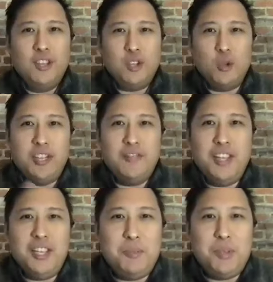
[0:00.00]
Good
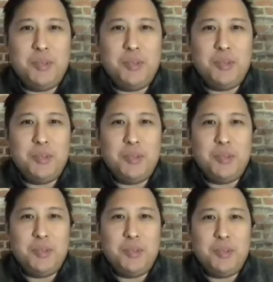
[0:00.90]
evening,
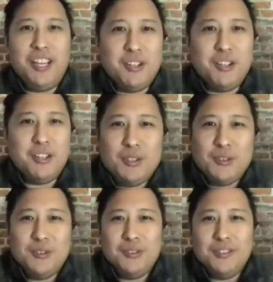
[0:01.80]
Peoria.
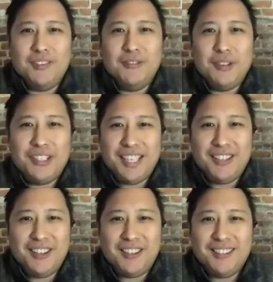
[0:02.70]
Welcome to
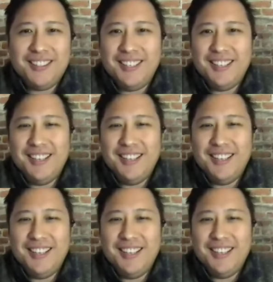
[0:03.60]
Whiskey Talks.
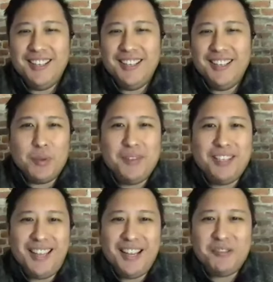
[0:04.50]

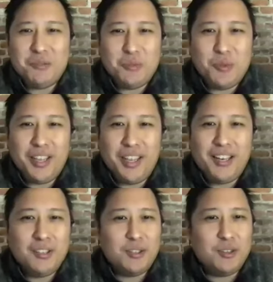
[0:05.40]
My name is
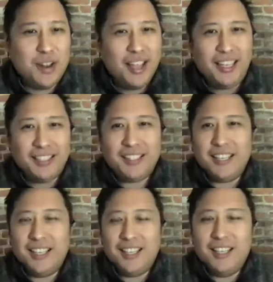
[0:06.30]
Andrew Nguyen, and
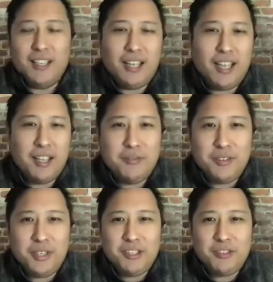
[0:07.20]
tonight
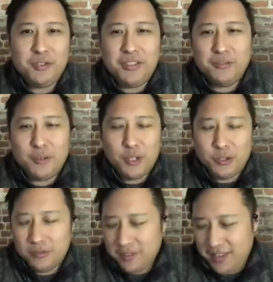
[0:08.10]
I have a treat
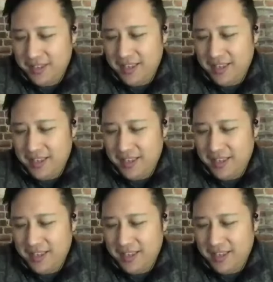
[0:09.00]
for you.